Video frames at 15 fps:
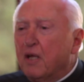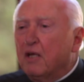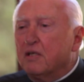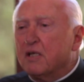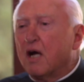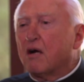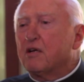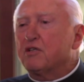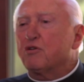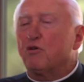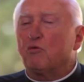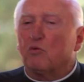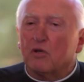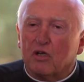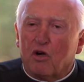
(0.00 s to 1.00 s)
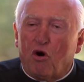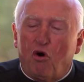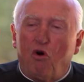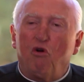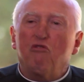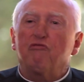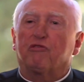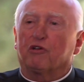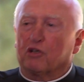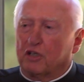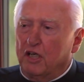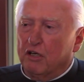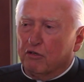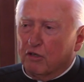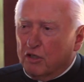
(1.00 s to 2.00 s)
Now I don't want to
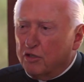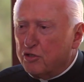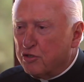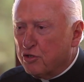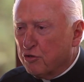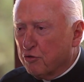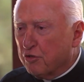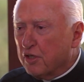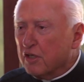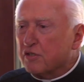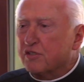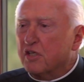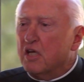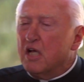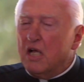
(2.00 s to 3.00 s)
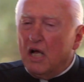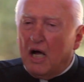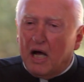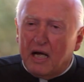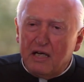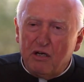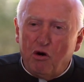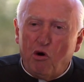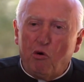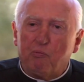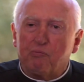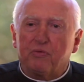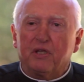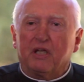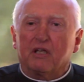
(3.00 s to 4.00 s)
over-caricature this. I
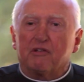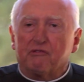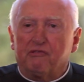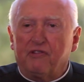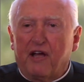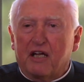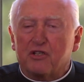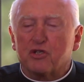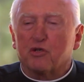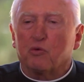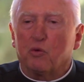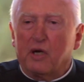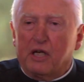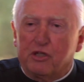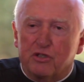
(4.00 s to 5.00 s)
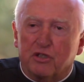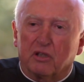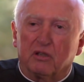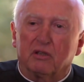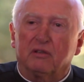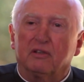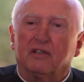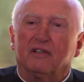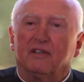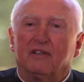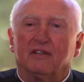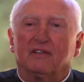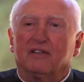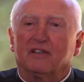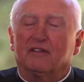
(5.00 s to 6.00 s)
hope the infatuation
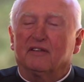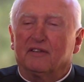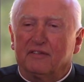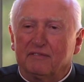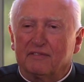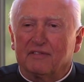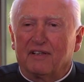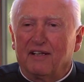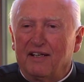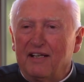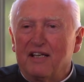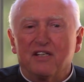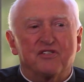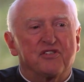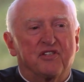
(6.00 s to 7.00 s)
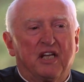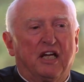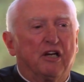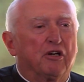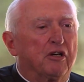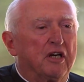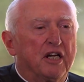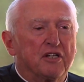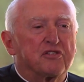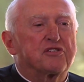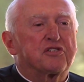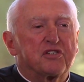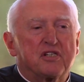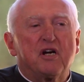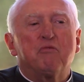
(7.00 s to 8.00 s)
is there at
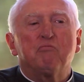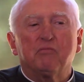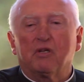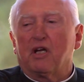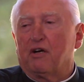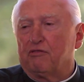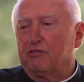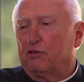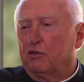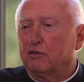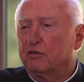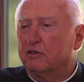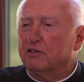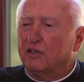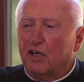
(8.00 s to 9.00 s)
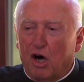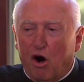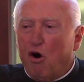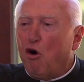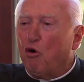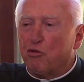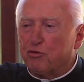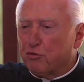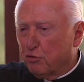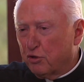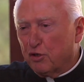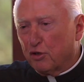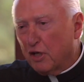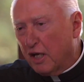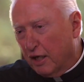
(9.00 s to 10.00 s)
some level all through
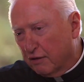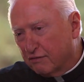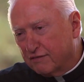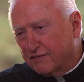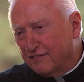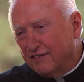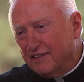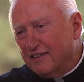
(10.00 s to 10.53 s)
your life.